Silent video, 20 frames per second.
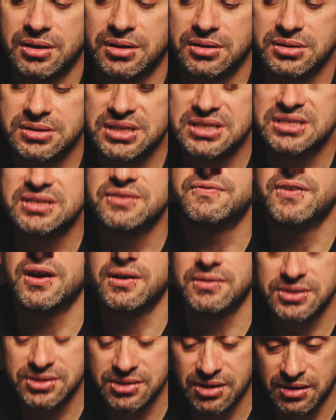Ceci
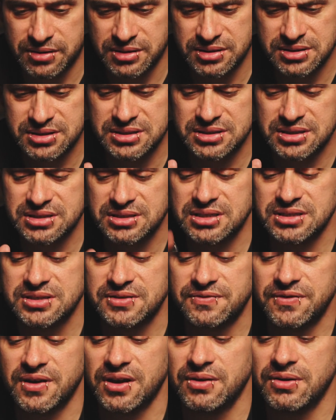Ferry, sorry. This is a
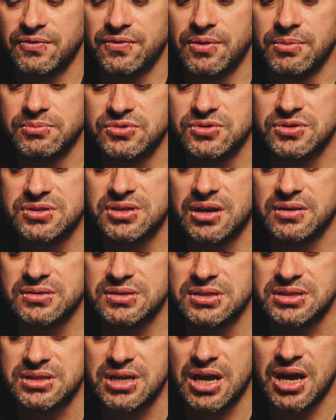Ceci Ferry from
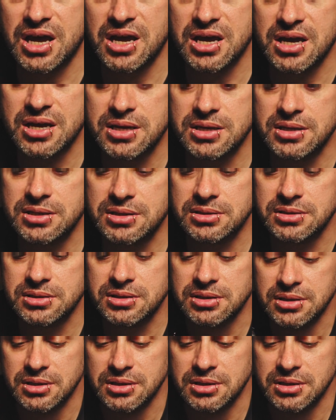2009.